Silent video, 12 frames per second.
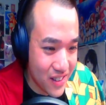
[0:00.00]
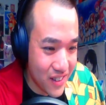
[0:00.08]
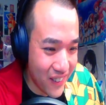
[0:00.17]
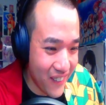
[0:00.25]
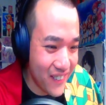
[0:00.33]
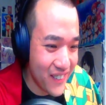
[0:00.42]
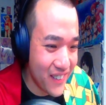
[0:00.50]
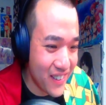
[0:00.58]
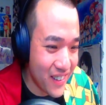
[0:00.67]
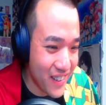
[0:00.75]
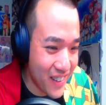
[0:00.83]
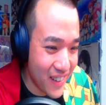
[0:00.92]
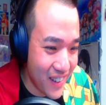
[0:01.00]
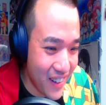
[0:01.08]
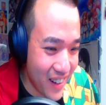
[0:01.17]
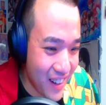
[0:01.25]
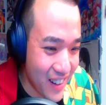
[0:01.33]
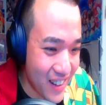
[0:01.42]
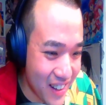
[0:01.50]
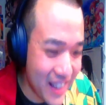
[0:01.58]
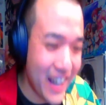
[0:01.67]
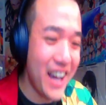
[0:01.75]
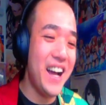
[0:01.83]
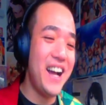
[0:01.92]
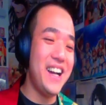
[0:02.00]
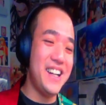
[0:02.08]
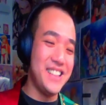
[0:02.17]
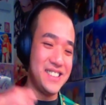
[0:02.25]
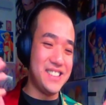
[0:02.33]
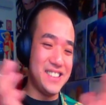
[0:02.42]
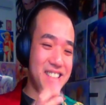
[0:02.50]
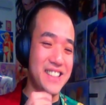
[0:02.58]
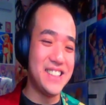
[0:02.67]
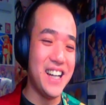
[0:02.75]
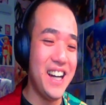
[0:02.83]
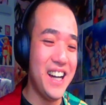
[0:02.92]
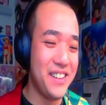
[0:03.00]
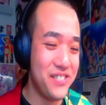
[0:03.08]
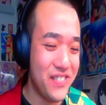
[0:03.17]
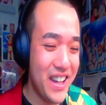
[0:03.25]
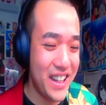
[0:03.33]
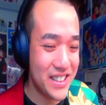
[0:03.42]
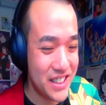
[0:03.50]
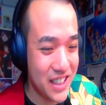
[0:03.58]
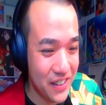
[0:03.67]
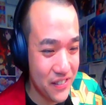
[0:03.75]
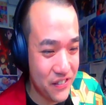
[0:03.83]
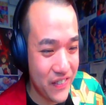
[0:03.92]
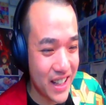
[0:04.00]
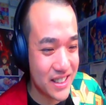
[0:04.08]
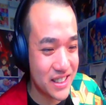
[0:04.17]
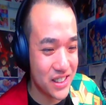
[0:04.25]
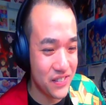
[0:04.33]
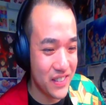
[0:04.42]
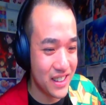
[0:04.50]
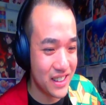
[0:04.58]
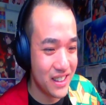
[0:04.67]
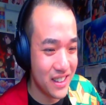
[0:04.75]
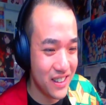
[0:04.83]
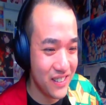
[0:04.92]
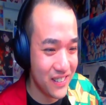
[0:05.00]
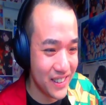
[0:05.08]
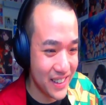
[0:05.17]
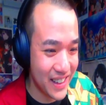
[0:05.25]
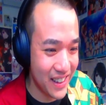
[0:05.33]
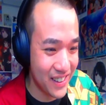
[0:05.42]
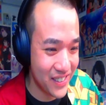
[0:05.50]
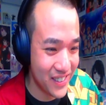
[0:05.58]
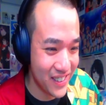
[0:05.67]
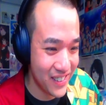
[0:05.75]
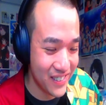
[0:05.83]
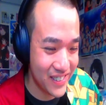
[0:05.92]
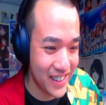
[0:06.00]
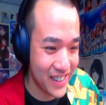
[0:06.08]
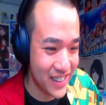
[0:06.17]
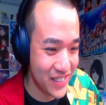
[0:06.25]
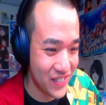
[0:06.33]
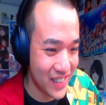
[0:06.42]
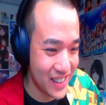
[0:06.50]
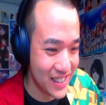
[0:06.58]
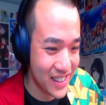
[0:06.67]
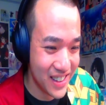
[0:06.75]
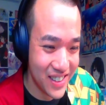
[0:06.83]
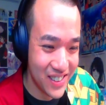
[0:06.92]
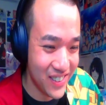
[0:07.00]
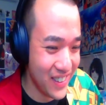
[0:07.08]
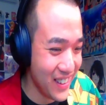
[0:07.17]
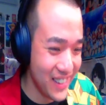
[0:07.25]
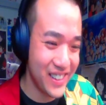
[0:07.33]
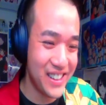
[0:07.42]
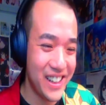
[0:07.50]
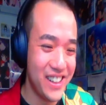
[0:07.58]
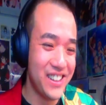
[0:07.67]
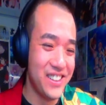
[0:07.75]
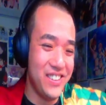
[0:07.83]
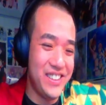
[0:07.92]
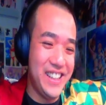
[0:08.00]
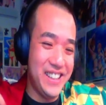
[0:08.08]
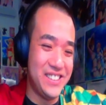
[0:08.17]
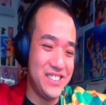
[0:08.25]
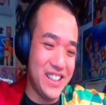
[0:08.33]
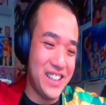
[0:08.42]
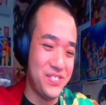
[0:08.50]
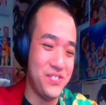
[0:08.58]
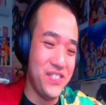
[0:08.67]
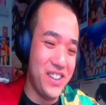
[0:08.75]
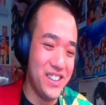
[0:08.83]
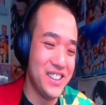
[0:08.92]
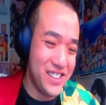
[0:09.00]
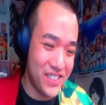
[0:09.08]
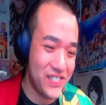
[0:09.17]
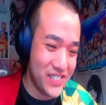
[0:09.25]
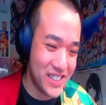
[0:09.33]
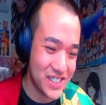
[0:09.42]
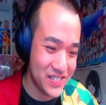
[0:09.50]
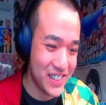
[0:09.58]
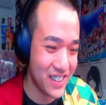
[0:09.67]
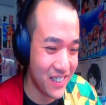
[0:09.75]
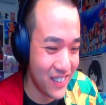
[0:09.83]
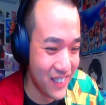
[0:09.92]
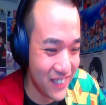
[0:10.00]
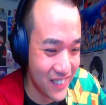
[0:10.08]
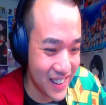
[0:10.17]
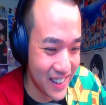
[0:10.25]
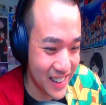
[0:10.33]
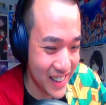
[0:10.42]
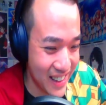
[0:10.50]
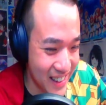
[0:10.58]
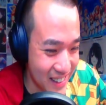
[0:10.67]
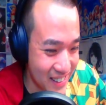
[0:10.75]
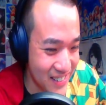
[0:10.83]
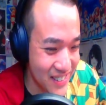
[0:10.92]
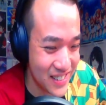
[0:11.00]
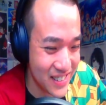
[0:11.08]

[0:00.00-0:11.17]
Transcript: Oh, Oh, yes! In time, man. She going faster, man. Holy cow. Yo, look at her, man. Look at her. Look at that body of hers, man. Holy cow.